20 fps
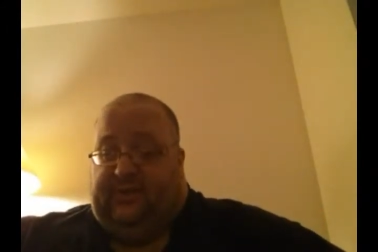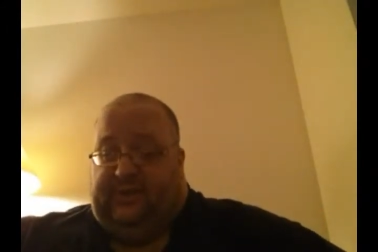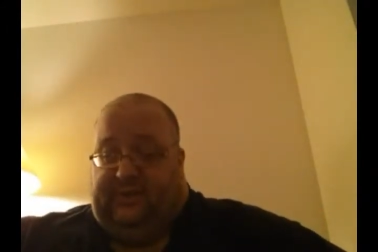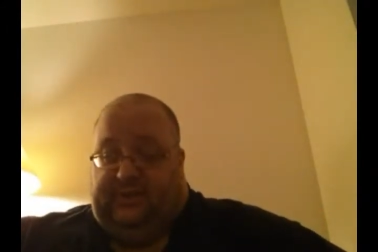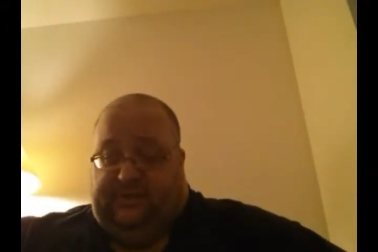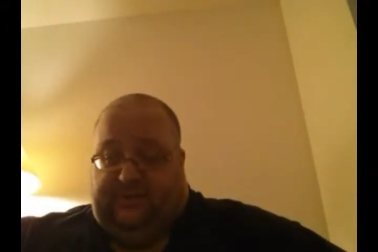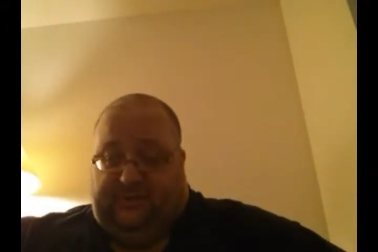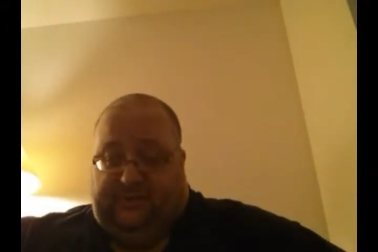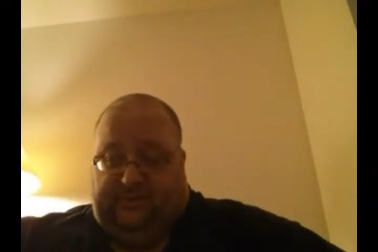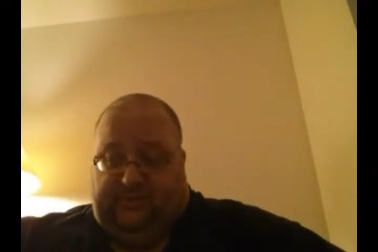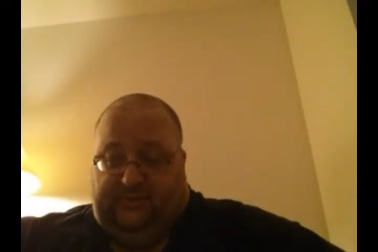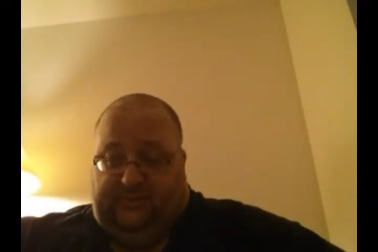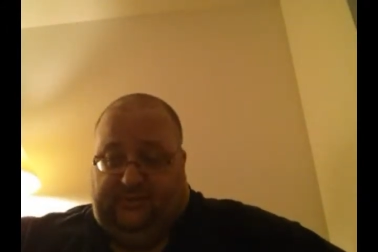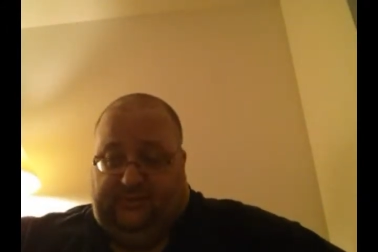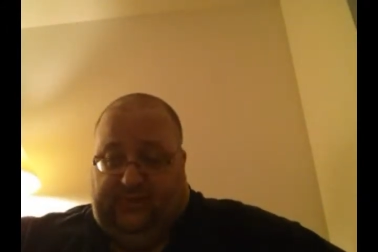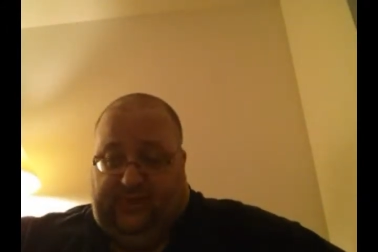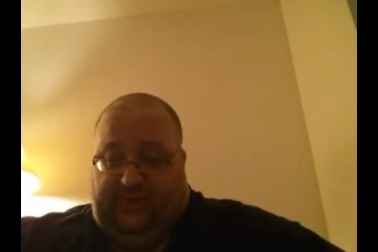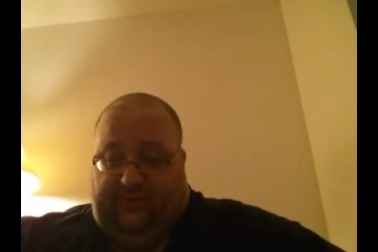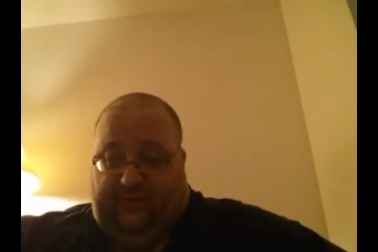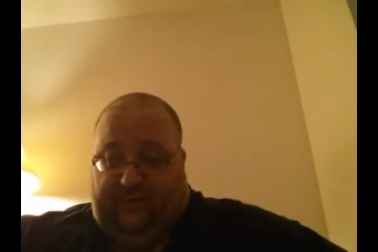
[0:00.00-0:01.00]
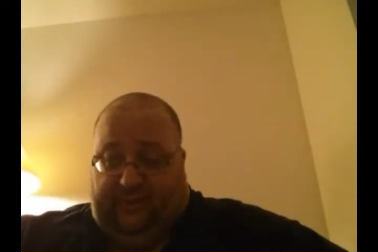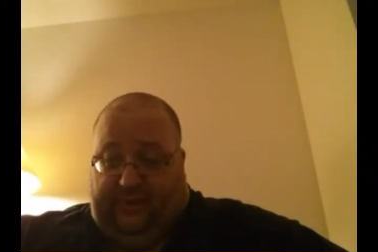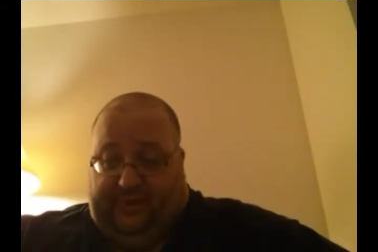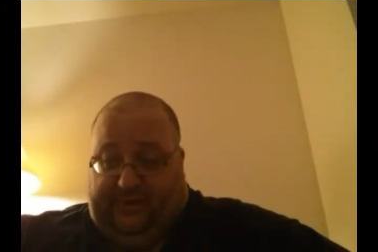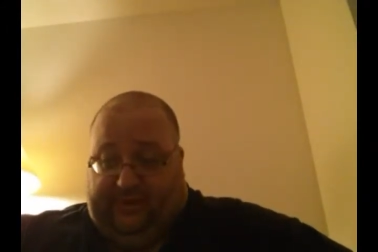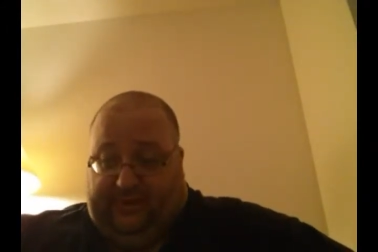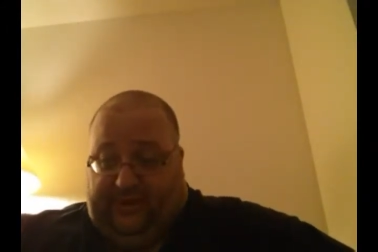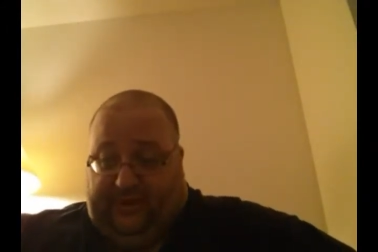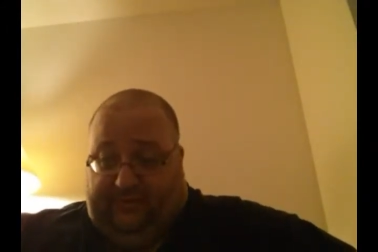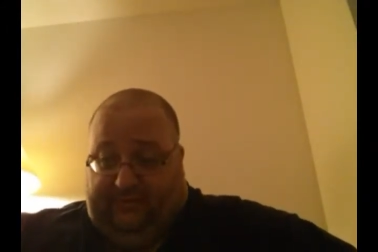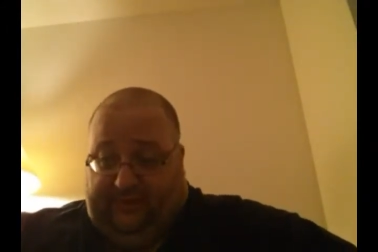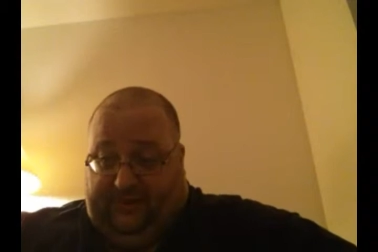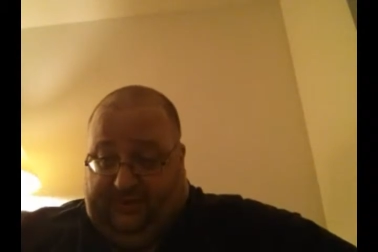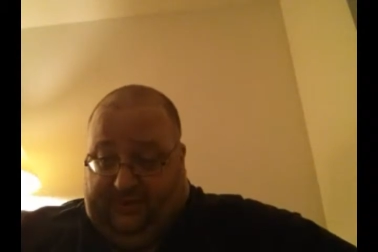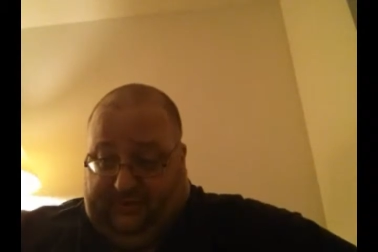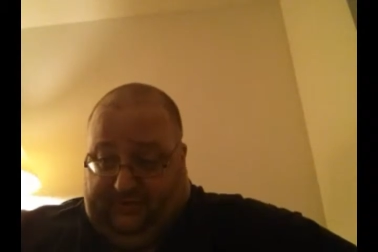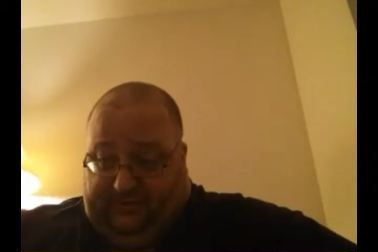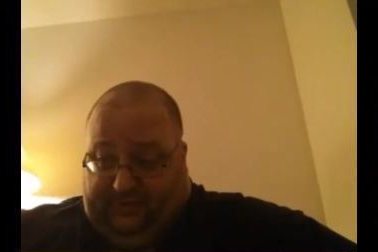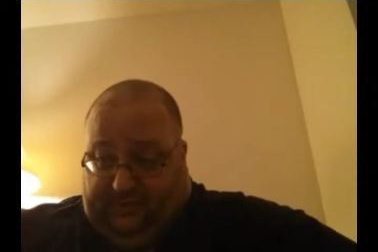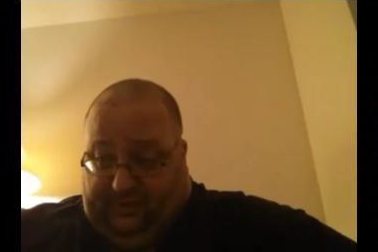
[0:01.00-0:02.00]
uh heavyweight
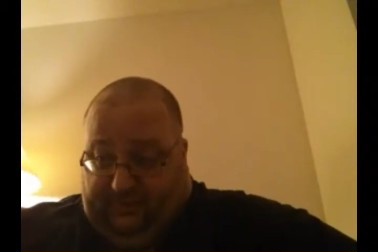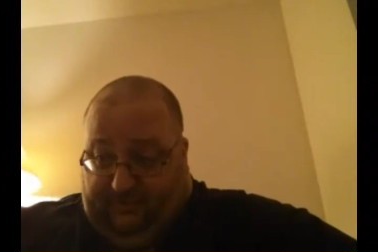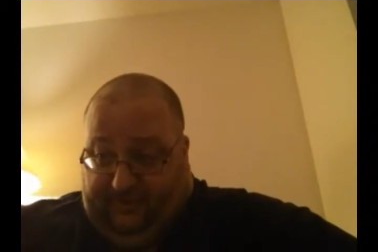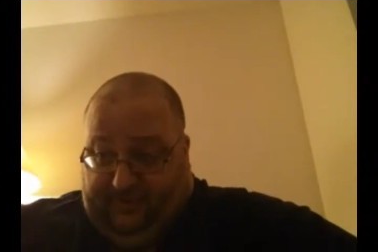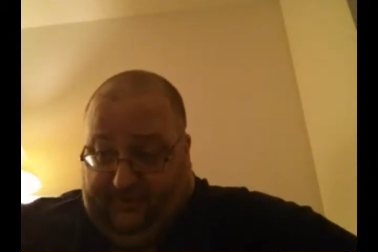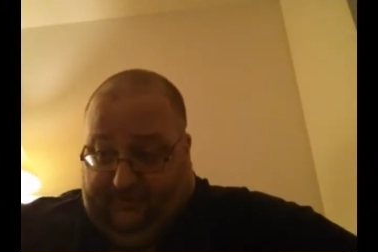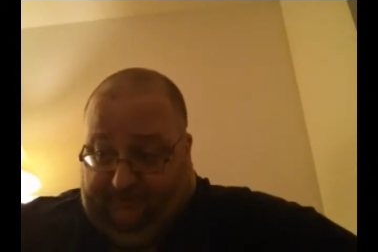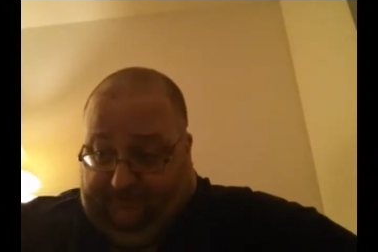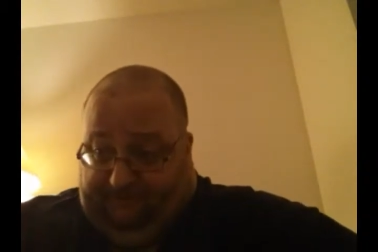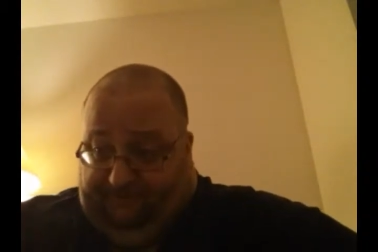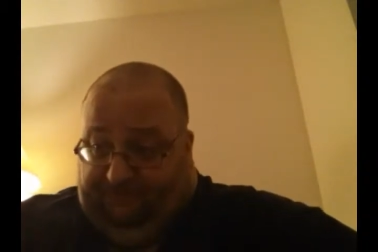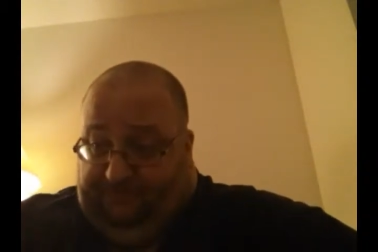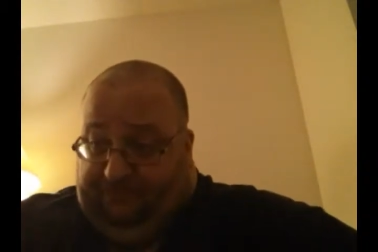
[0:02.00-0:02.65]
championship tournament.